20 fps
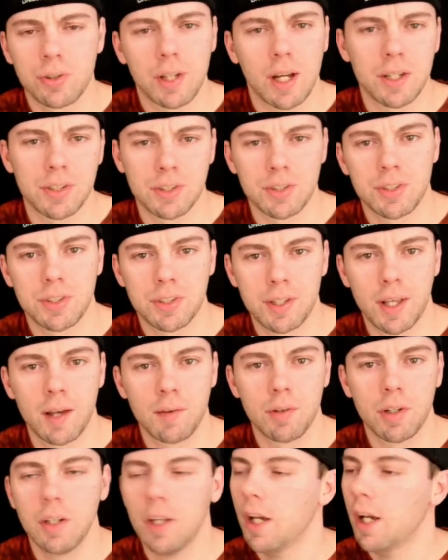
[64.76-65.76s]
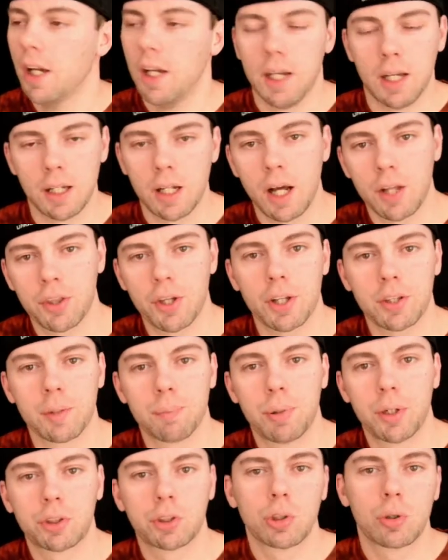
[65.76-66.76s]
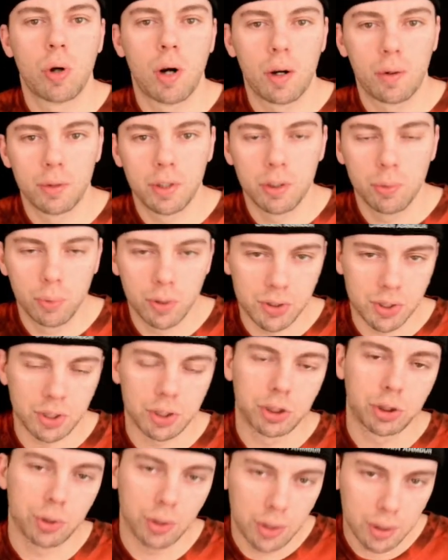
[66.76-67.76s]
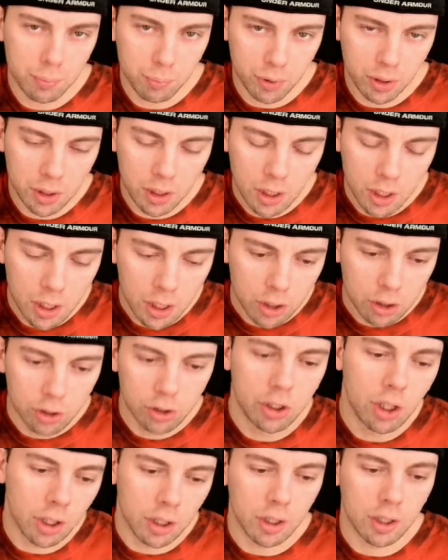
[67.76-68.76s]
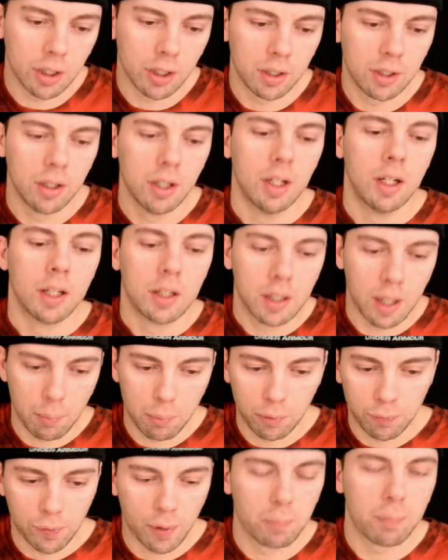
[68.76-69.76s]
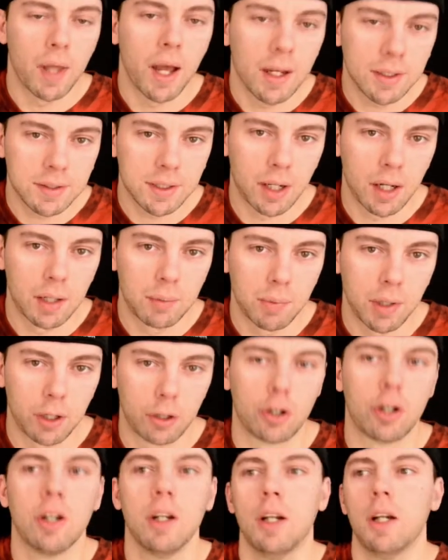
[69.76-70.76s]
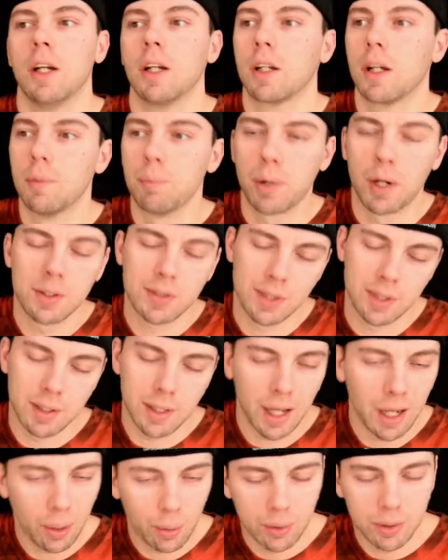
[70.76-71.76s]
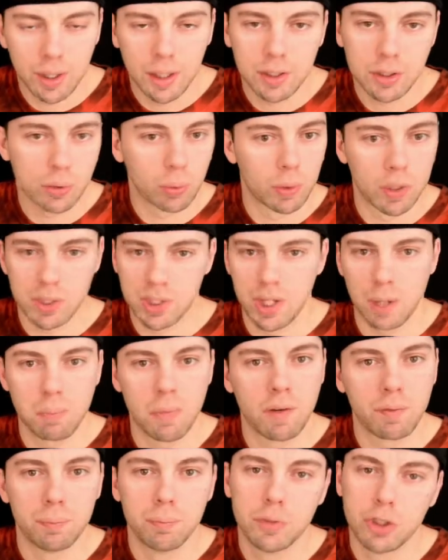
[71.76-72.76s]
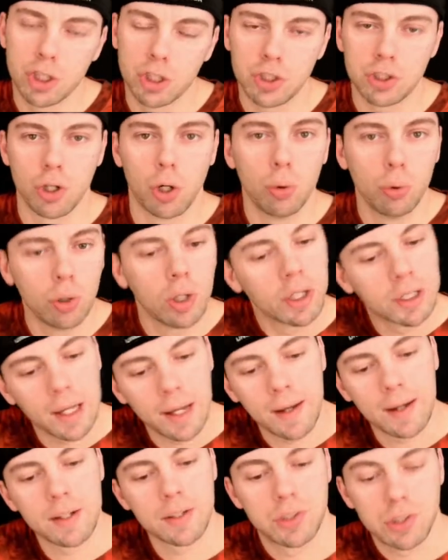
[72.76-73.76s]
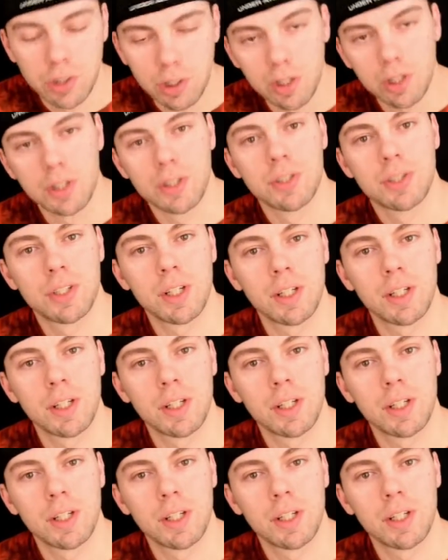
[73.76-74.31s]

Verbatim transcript: 2007, and I thought the picture quality was extremely good coming from that time era compared to nowadays to where some of them just don't look as good as